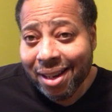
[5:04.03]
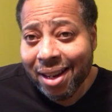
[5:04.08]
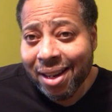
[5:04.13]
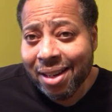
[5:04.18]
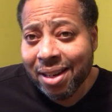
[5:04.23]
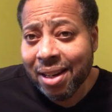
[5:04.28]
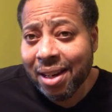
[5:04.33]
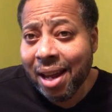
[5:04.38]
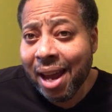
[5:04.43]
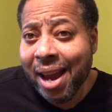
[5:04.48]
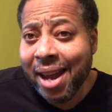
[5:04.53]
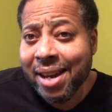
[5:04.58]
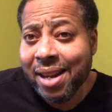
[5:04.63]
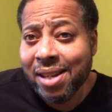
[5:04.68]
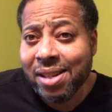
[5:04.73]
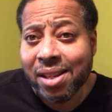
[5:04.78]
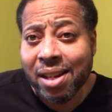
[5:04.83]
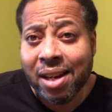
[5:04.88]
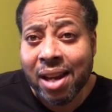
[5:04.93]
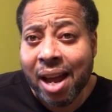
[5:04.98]
in the
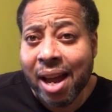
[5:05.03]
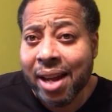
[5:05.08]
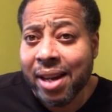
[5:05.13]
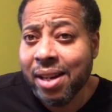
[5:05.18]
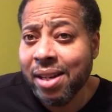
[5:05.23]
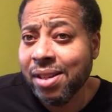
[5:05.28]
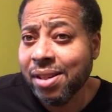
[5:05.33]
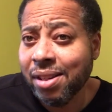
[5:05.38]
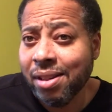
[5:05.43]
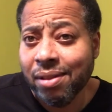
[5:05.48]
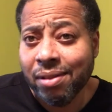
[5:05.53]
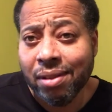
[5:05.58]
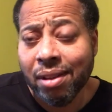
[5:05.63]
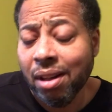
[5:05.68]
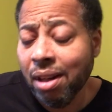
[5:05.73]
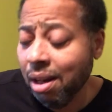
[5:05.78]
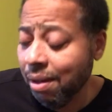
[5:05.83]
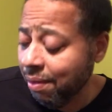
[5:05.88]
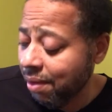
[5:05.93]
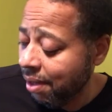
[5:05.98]
80s and 90s and
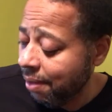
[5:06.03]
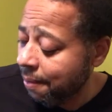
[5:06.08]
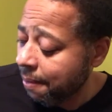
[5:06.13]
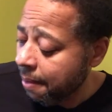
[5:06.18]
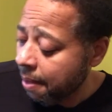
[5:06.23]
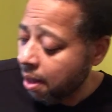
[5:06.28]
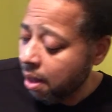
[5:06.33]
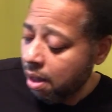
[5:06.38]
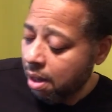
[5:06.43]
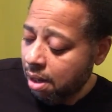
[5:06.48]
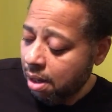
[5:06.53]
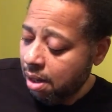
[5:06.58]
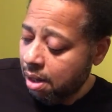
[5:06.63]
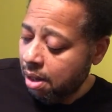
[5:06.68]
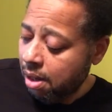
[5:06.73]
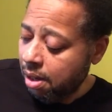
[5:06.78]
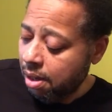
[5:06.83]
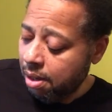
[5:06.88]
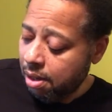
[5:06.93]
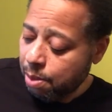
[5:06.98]
loved it.
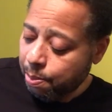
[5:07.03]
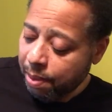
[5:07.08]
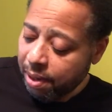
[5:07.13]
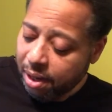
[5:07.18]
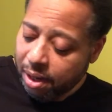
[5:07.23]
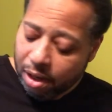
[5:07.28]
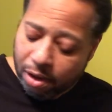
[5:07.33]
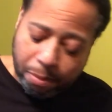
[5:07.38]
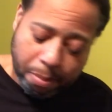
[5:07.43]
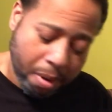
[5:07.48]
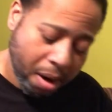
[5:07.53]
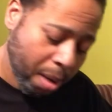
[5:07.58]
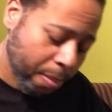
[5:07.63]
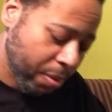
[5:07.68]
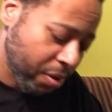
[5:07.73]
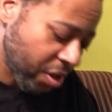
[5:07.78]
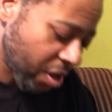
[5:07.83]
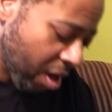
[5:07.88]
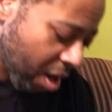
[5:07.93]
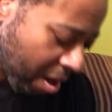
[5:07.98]
Speaking of
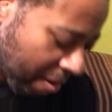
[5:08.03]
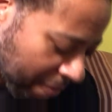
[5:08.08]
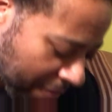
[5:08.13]
barbershop,